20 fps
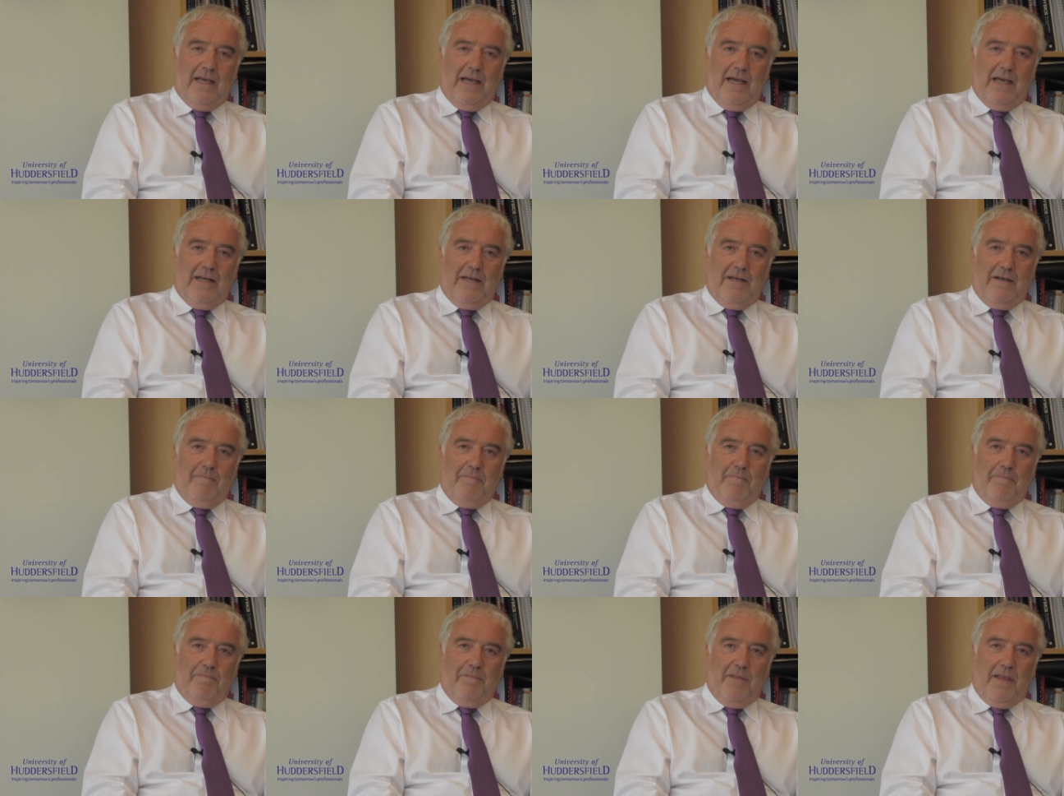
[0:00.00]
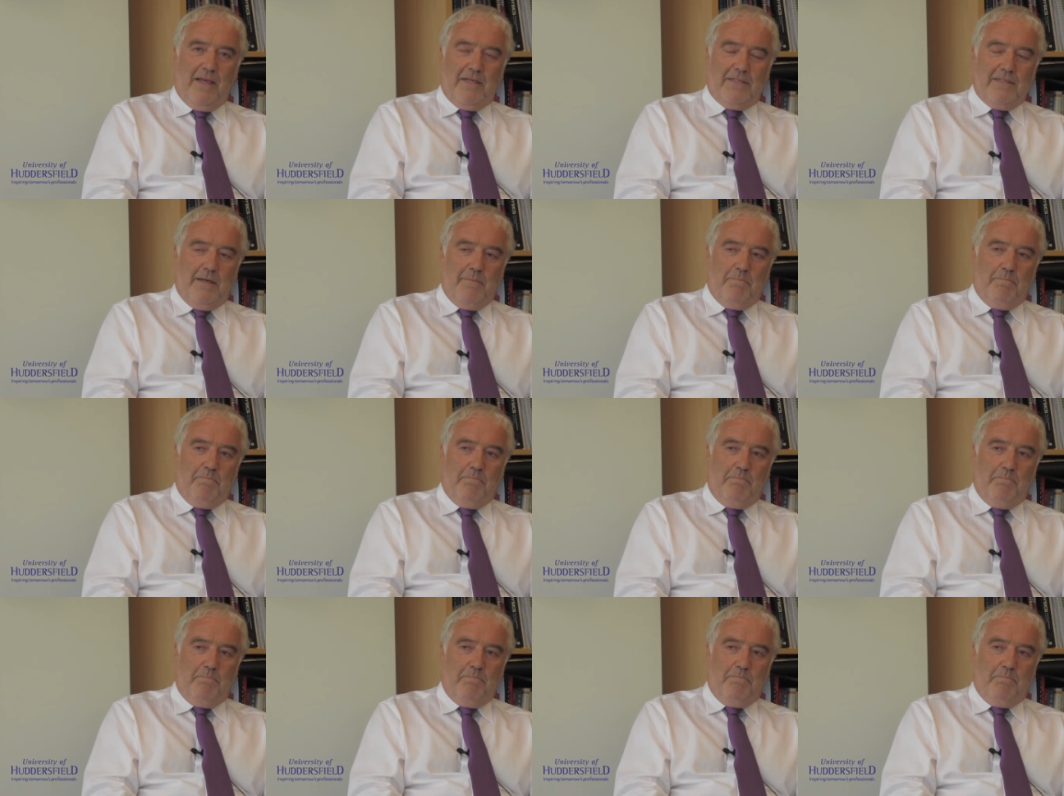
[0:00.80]
And he said,
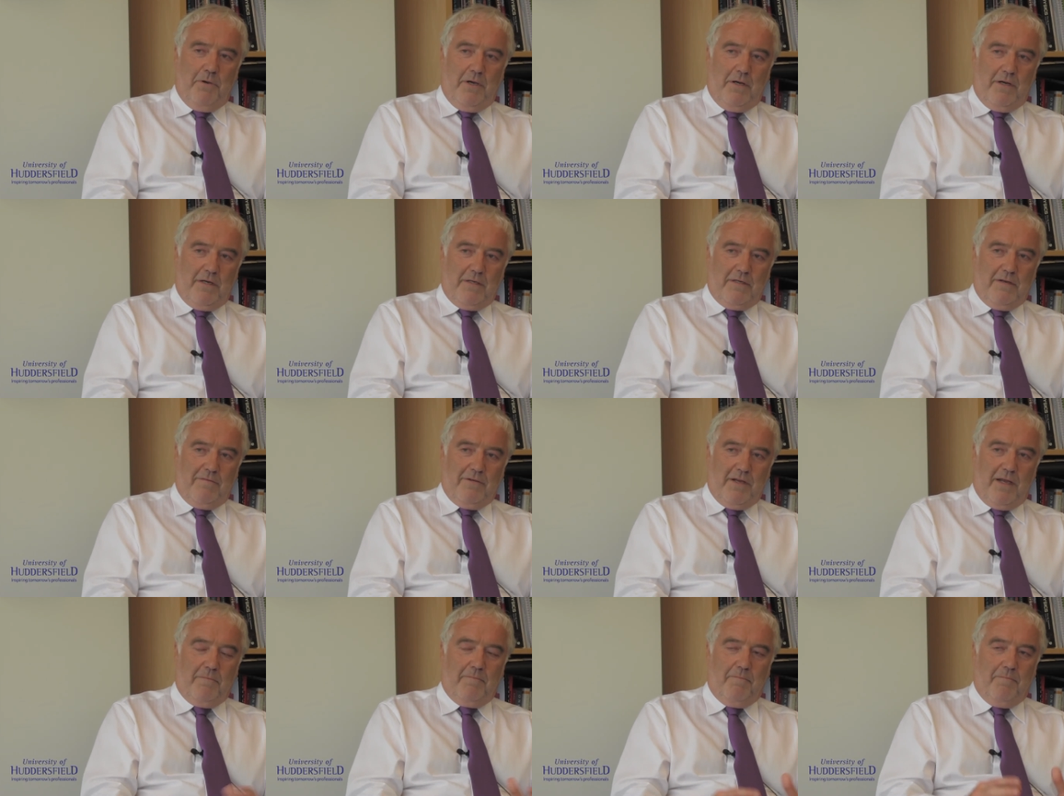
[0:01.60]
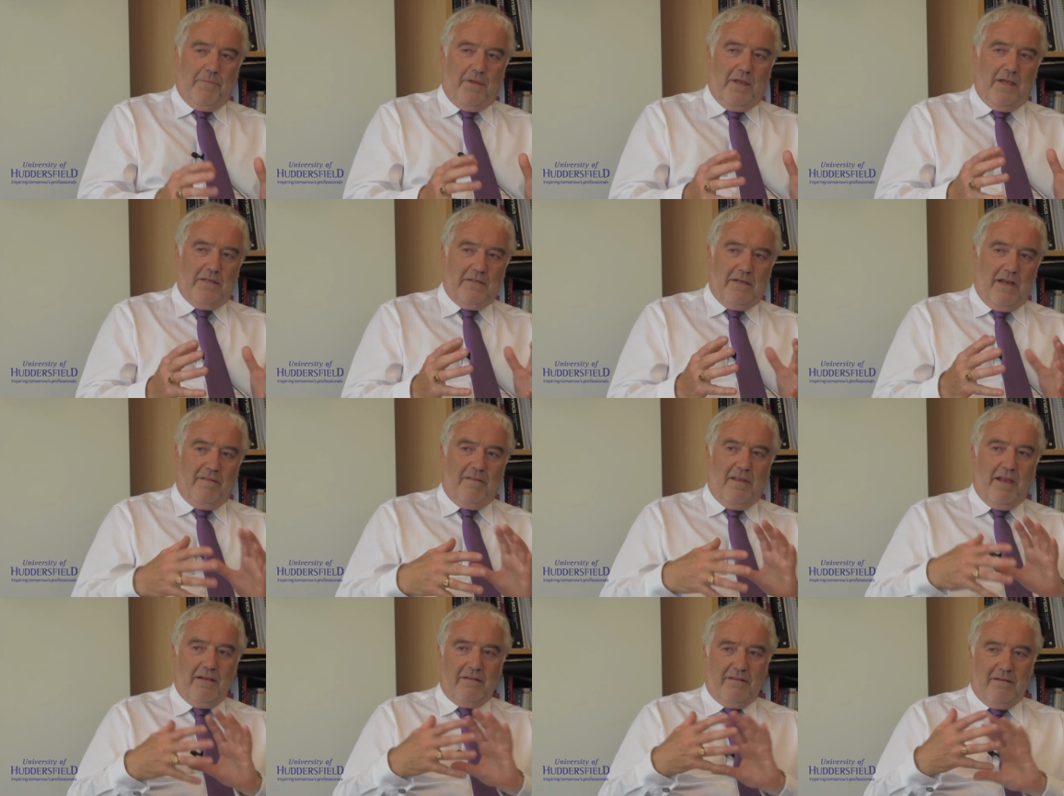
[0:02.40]
"Bernard," in fact,
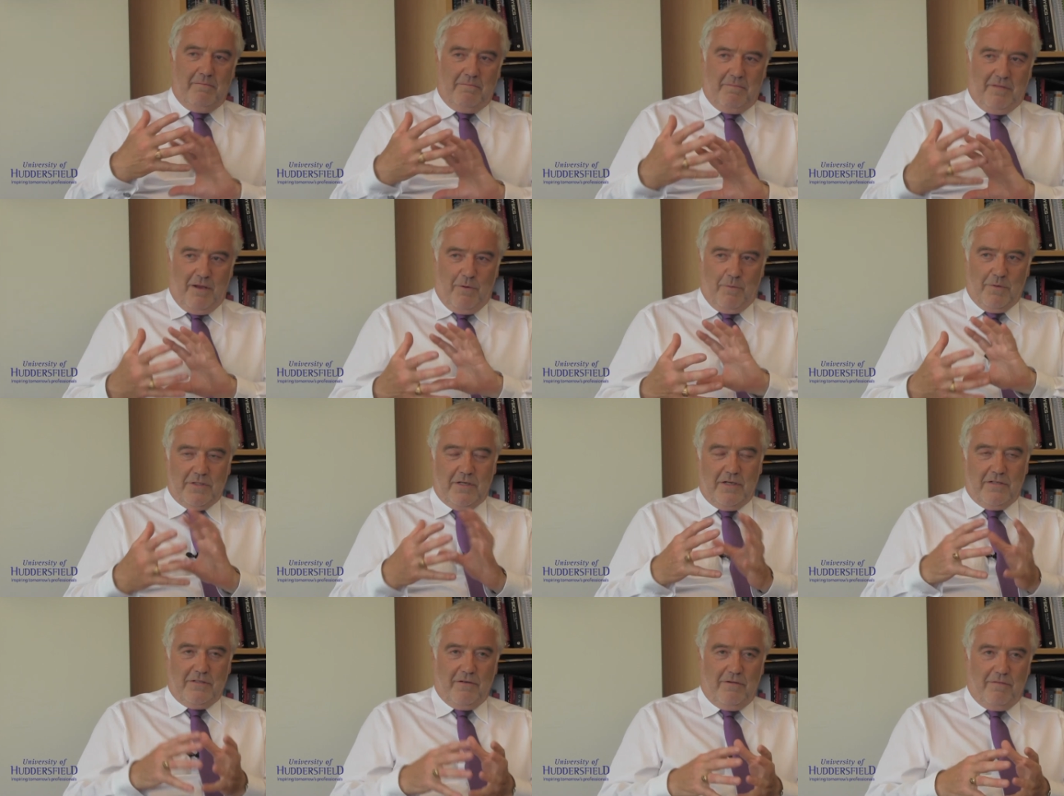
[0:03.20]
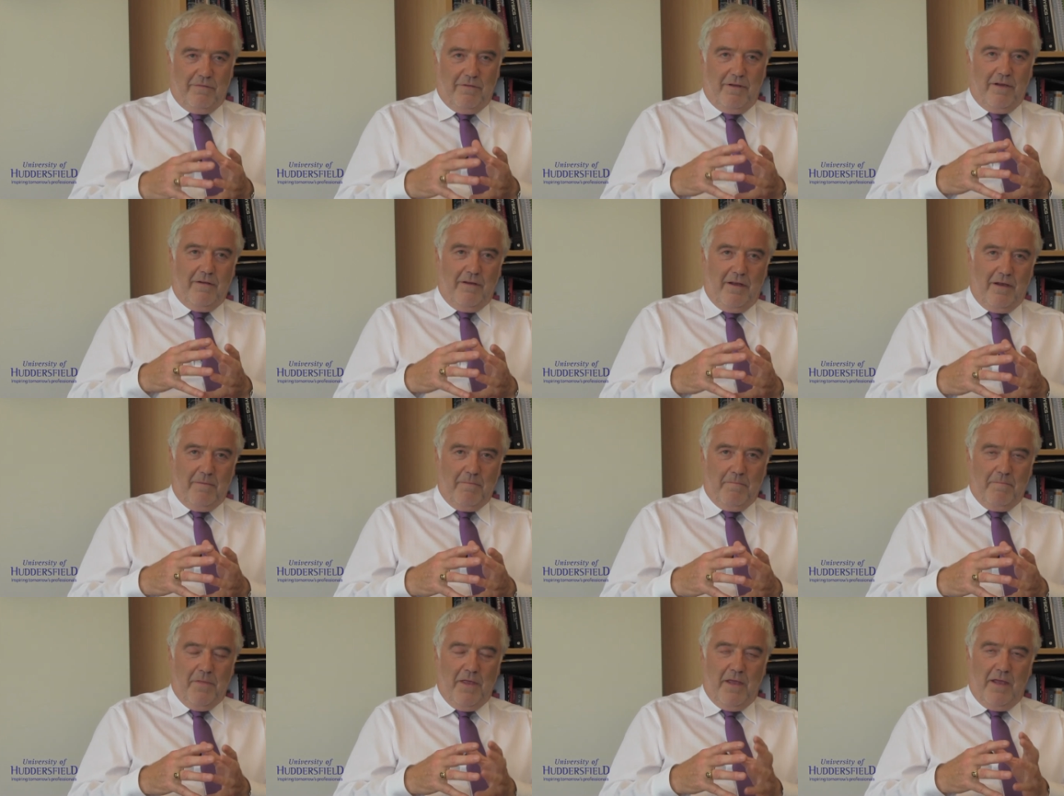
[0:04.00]
and they always said sort
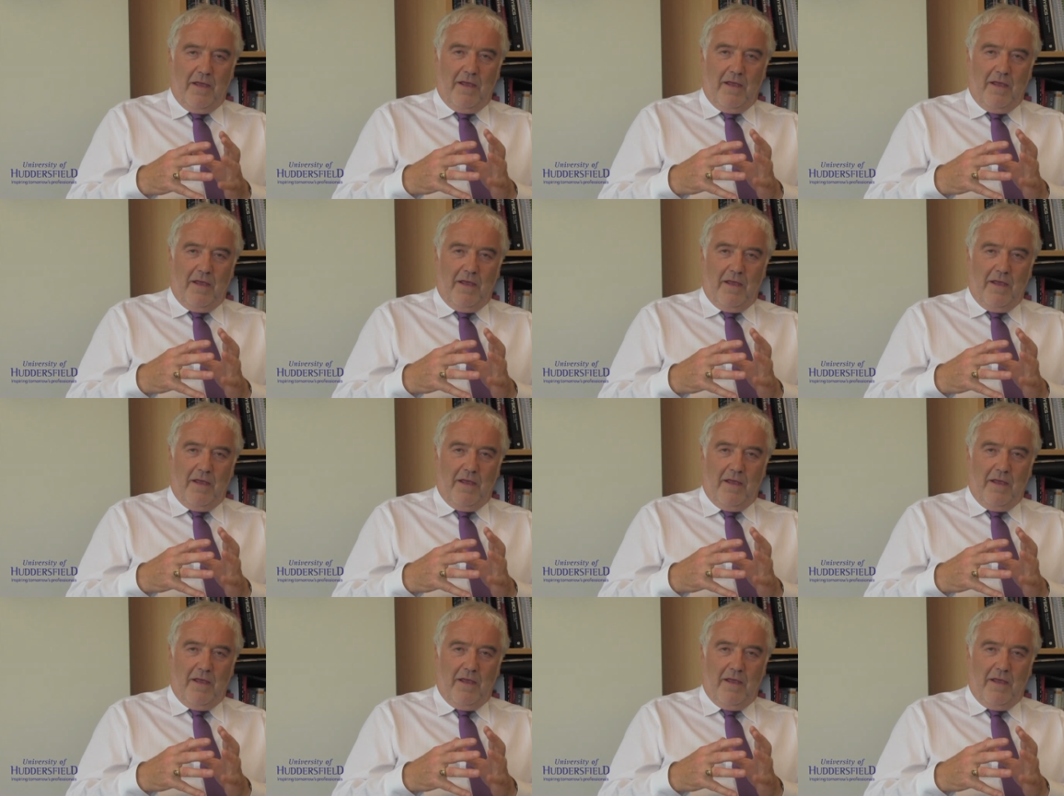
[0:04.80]
of,